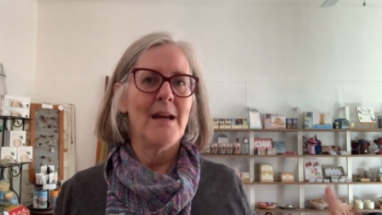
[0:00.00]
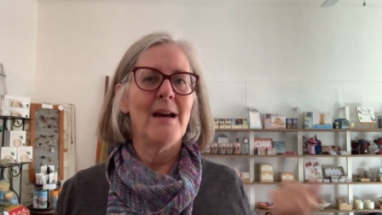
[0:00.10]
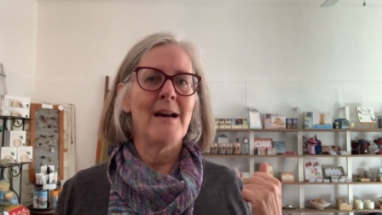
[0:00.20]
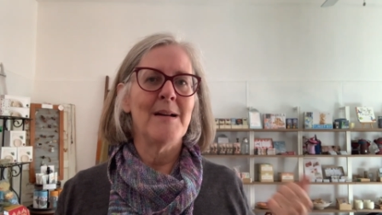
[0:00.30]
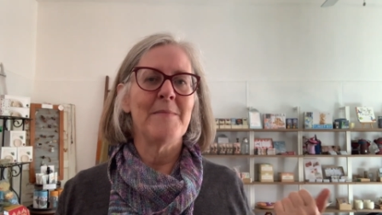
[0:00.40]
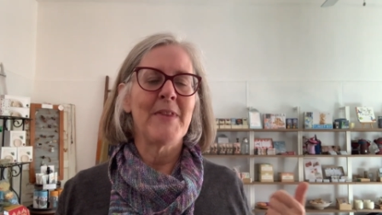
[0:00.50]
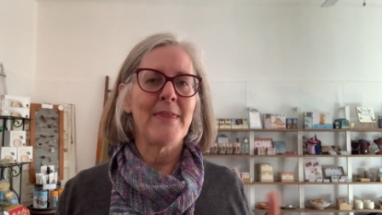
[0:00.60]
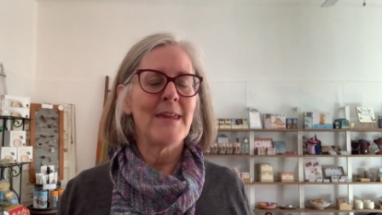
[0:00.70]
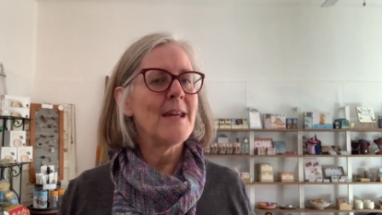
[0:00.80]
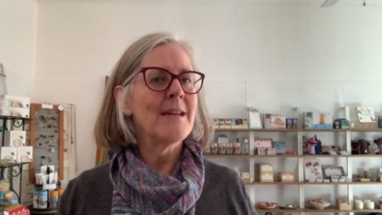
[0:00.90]
Um, the
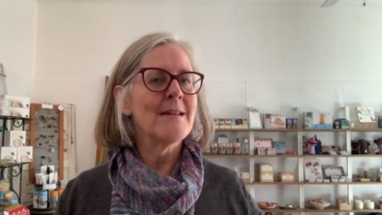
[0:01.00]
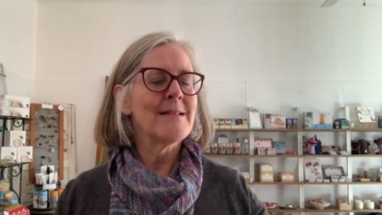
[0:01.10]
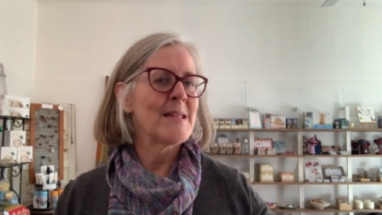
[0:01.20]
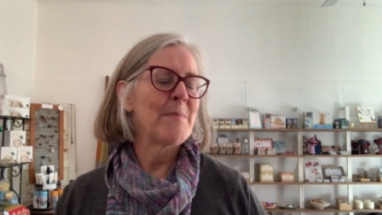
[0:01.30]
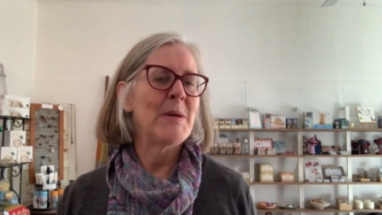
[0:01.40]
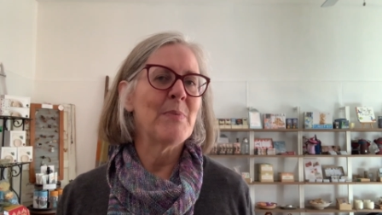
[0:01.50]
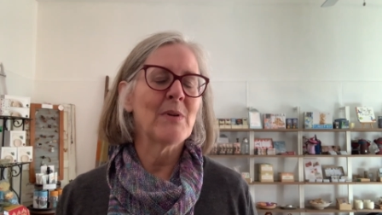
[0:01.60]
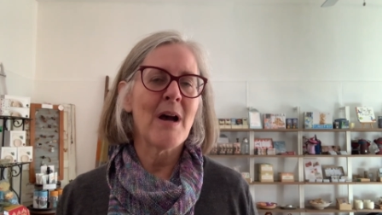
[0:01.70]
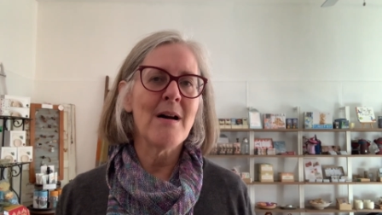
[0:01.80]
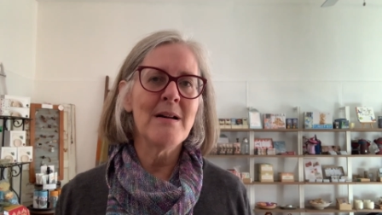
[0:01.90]
thing is that people
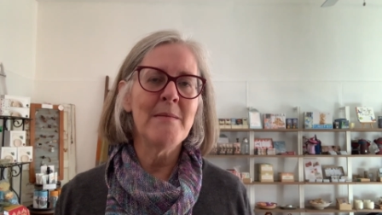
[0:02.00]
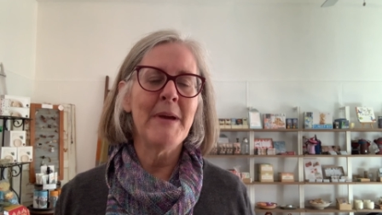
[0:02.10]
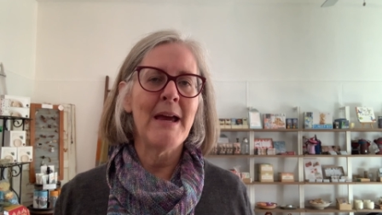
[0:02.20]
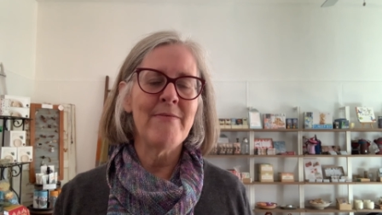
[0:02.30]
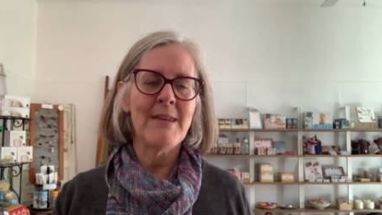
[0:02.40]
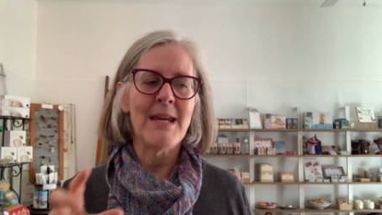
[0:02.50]
come and